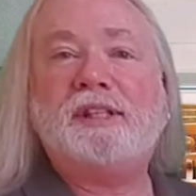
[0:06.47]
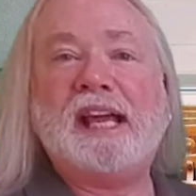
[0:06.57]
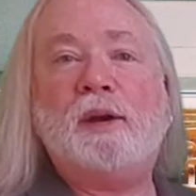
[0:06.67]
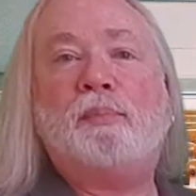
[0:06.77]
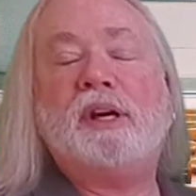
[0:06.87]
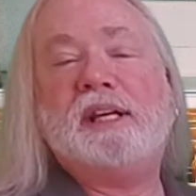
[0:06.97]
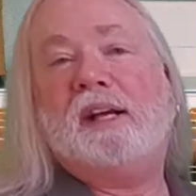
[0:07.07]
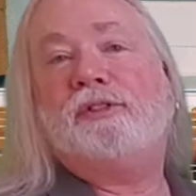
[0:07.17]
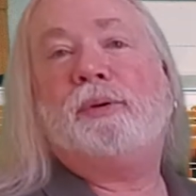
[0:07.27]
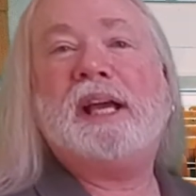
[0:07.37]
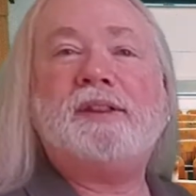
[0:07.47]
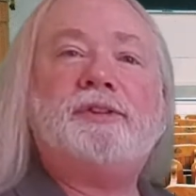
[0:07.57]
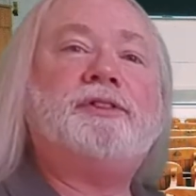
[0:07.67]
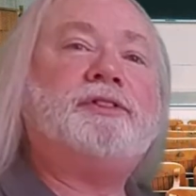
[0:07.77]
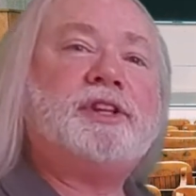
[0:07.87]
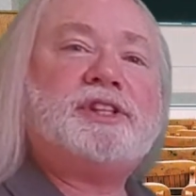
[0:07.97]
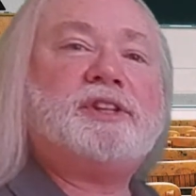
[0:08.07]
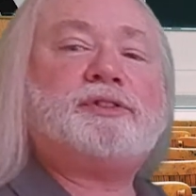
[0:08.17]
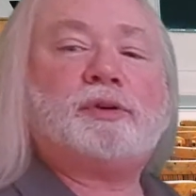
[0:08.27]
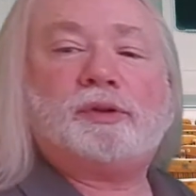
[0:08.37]
data printouts. So again, this is
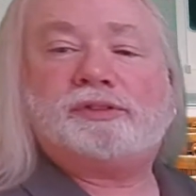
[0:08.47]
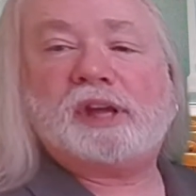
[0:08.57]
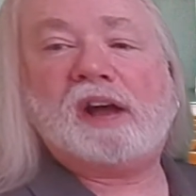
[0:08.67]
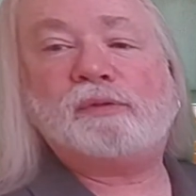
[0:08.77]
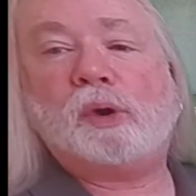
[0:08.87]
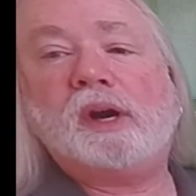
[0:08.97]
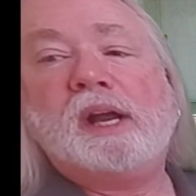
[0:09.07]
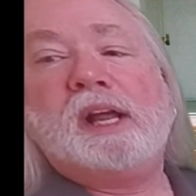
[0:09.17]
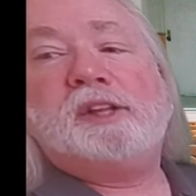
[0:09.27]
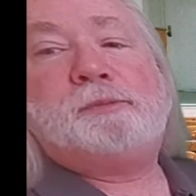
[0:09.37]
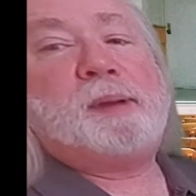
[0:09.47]
statistical software. It's